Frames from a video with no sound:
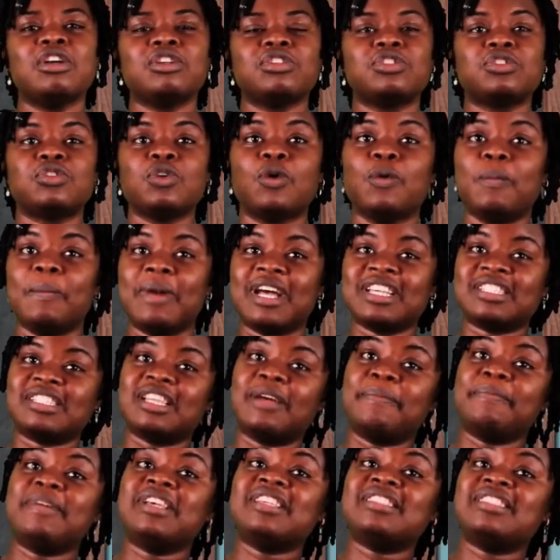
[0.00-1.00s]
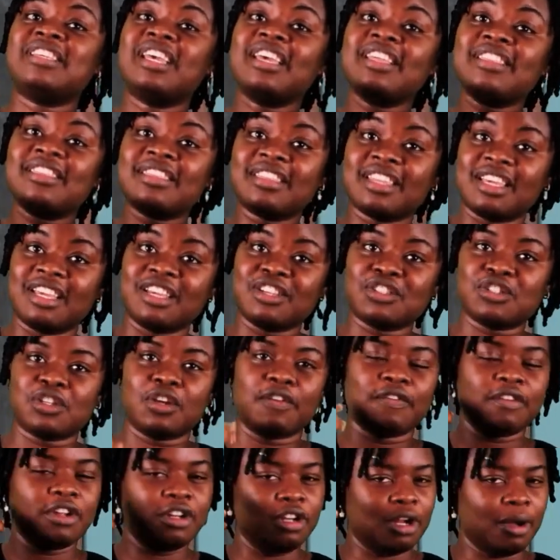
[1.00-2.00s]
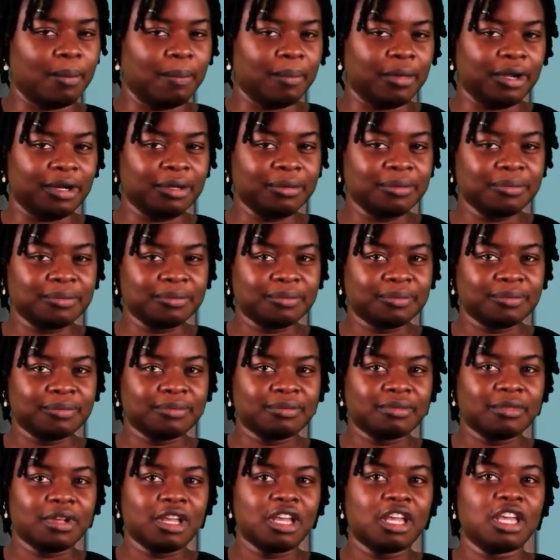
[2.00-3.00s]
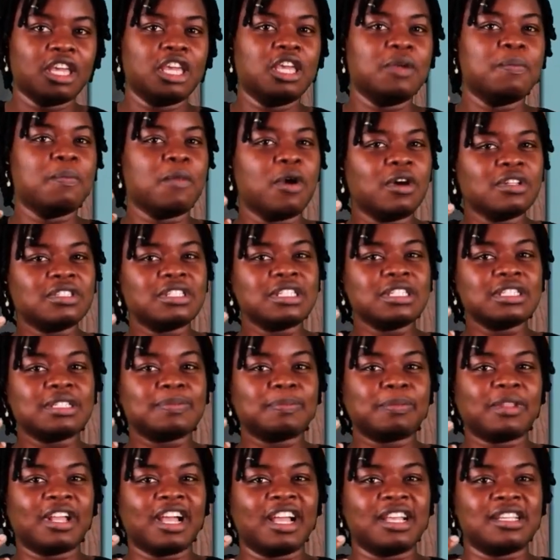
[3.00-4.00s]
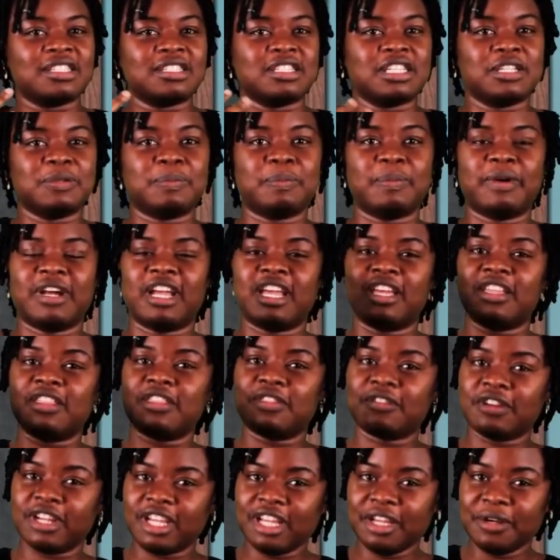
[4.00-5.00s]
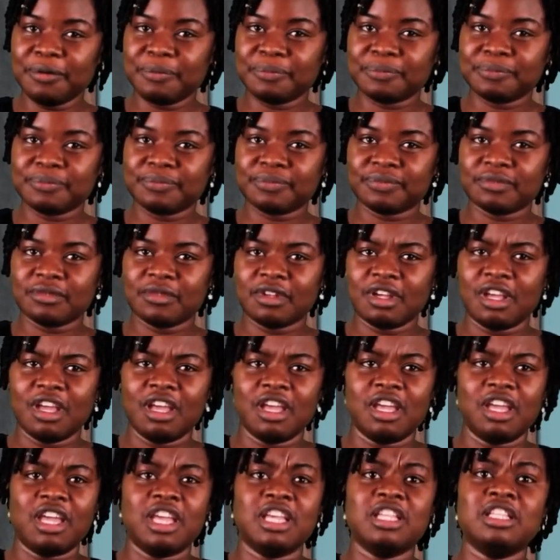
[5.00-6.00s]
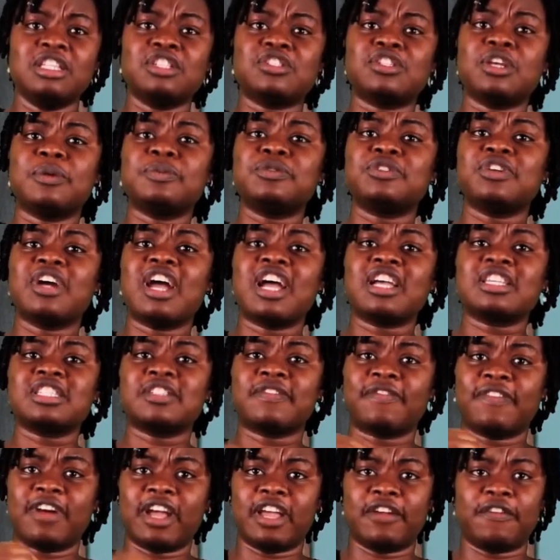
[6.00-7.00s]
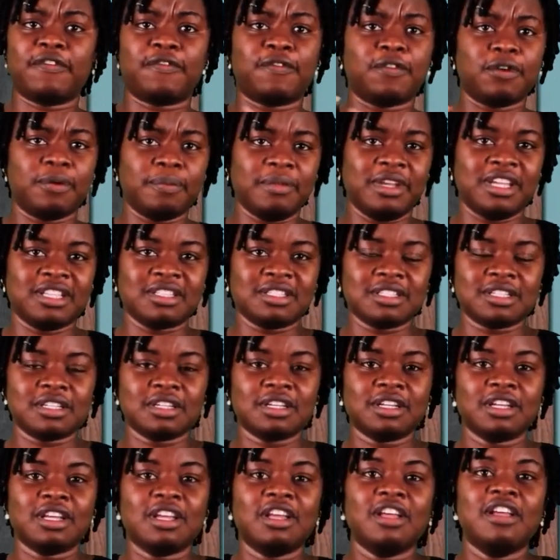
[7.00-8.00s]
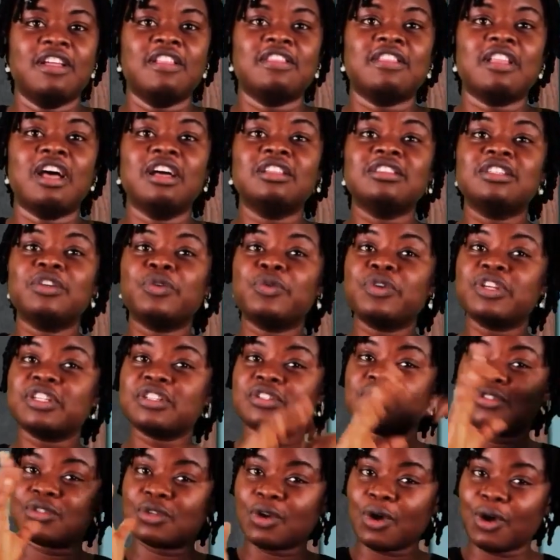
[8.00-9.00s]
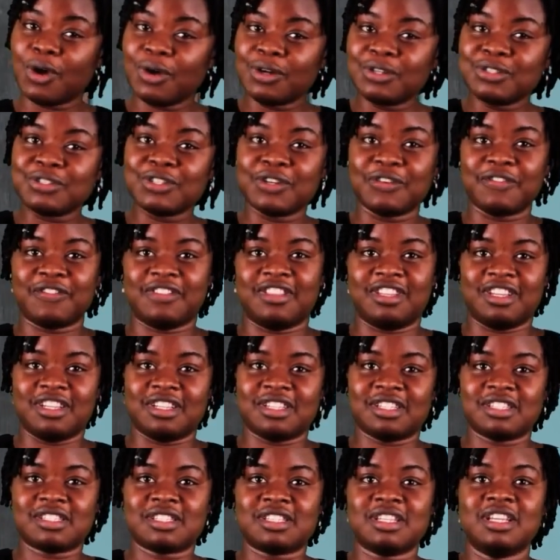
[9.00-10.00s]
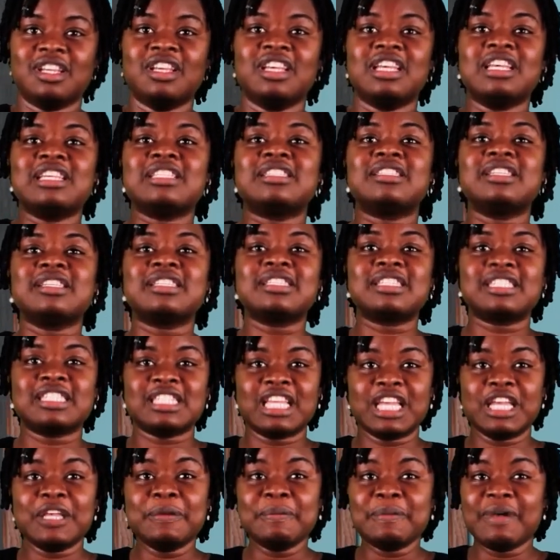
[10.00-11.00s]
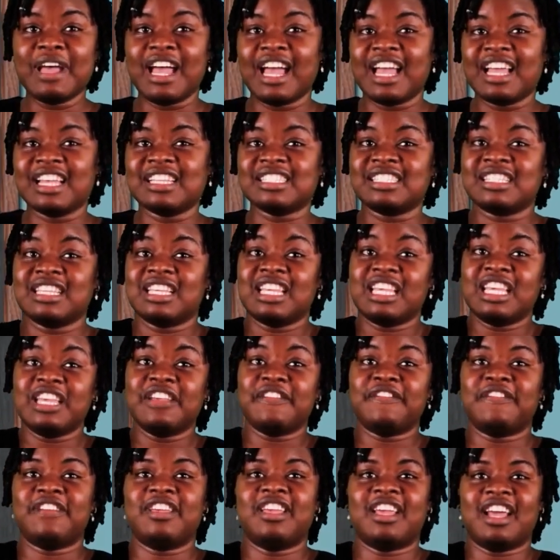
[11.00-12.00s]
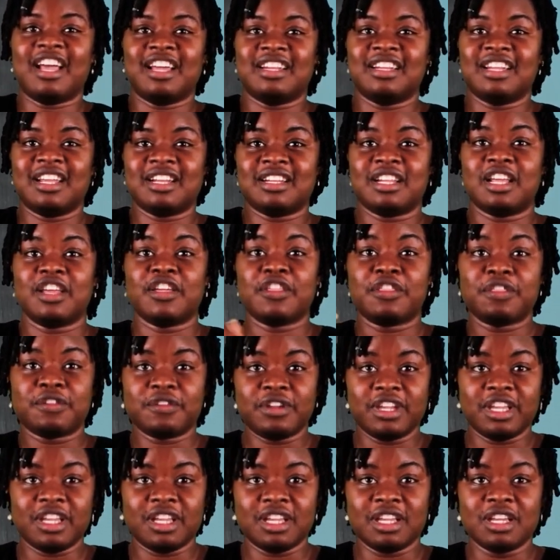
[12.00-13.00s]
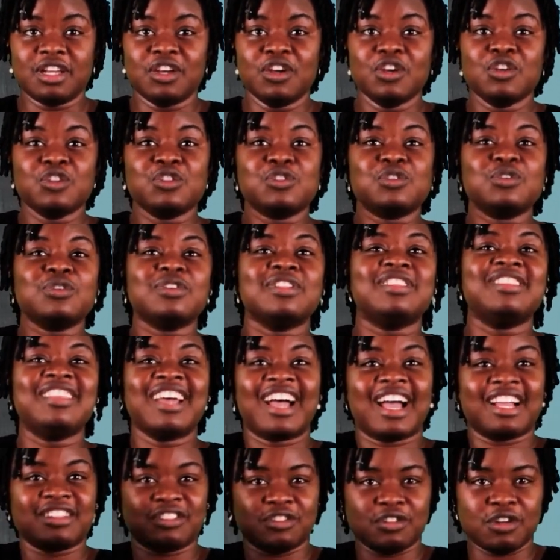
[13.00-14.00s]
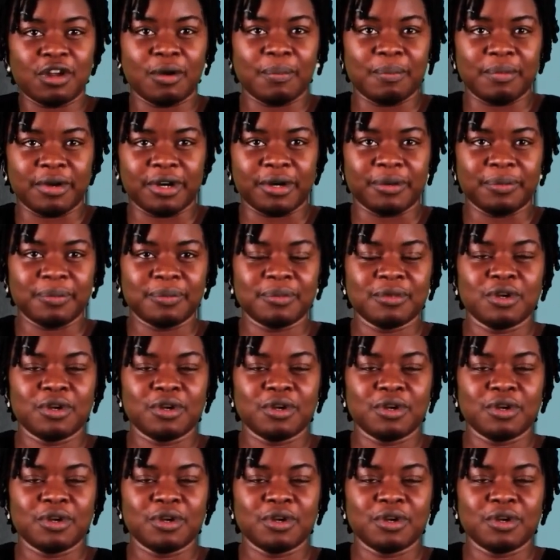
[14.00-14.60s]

So Master Messier thinks of a number, he multiplies it by 3, and he subtracts 5 from it. Now the result of this is the same as if he added 3 to that number.